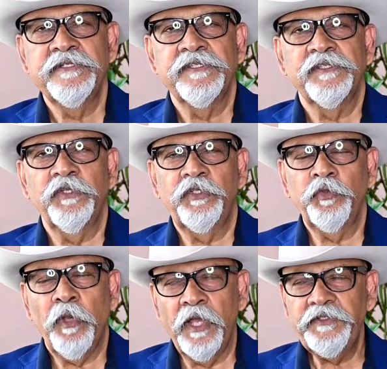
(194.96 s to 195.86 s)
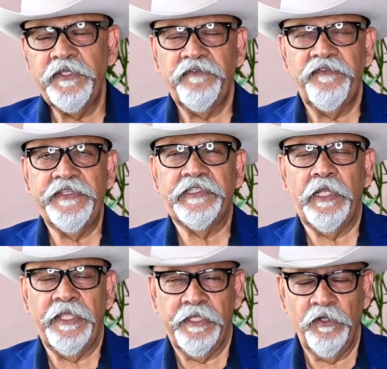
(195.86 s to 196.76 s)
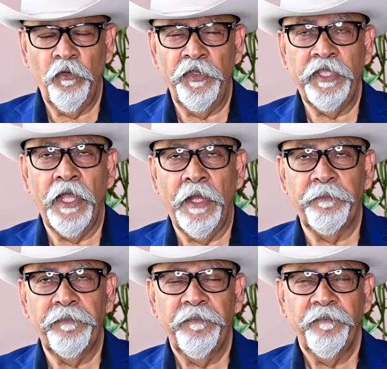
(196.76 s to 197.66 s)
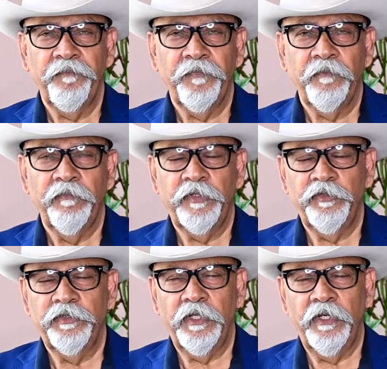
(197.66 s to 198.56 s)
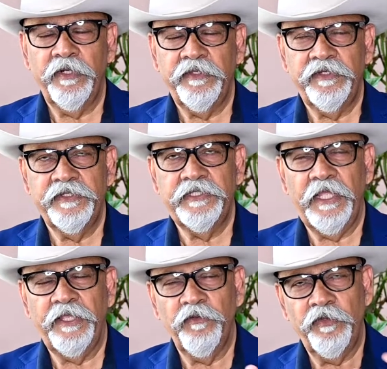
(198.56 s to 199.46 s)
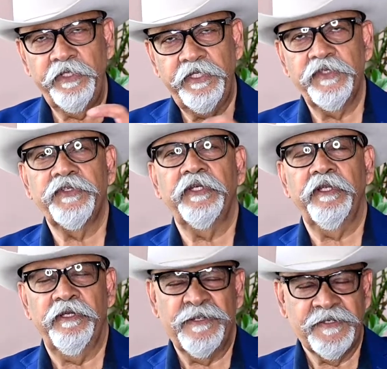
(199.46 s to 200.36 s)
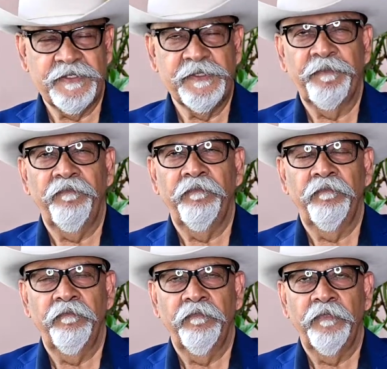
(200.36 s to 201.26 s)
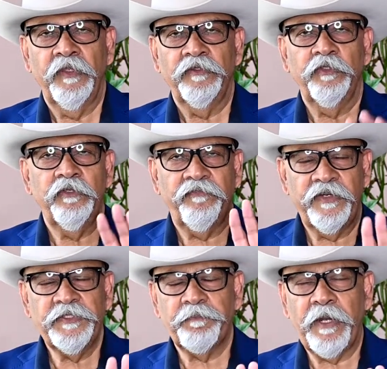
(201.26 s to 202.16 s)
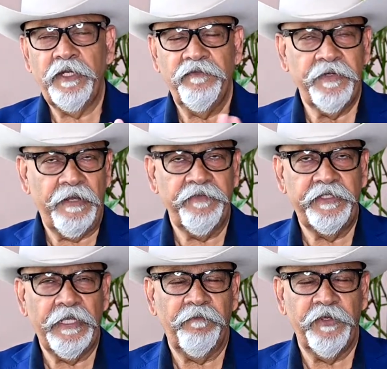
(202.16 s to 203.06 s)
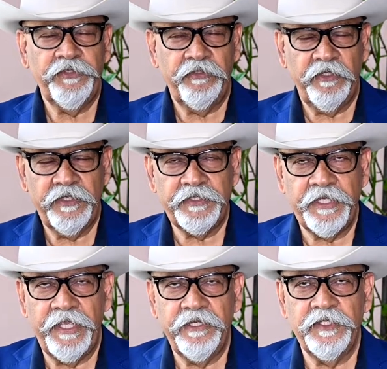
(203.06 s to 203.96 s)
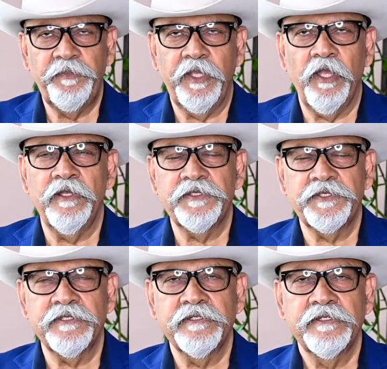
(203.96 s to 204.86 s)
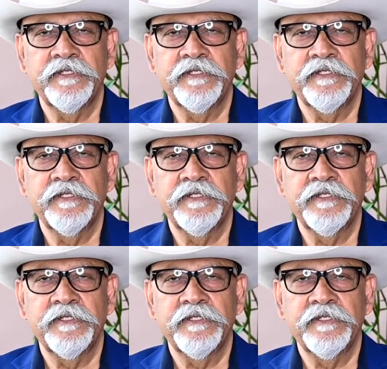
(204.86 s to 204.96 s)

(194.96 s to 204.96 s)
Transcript: So to us, it feels like going up, but to the earth, it is like going in a circle. So the first part of gravity I want you to understand is because